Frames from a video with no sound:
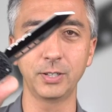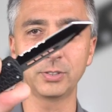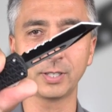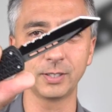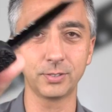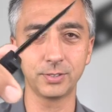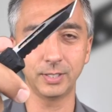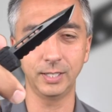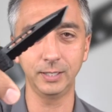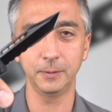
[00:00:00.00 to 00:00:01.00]
As you can
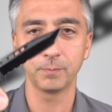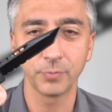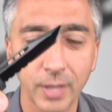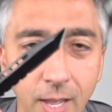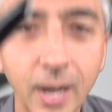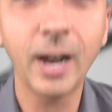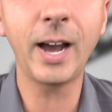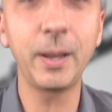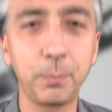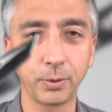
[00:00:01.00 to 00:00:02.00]
see,
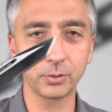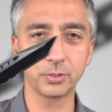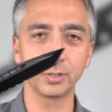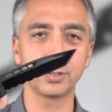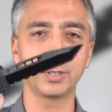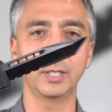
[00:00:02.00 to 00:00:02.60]
I purchased